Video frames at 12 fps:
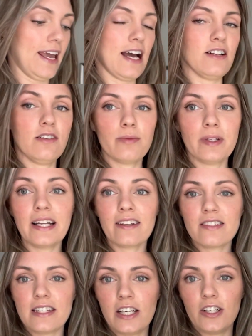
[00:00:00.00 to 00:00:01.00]
I just went
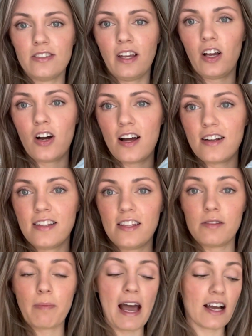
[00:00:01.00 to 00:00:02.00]
downstairs and got this
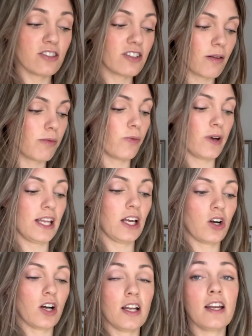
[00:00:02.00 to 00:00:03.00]
package I've been waiting
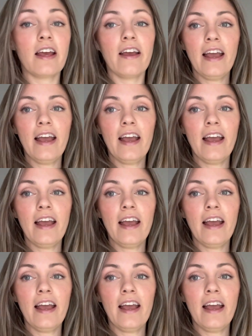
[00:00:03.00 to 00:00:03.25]
on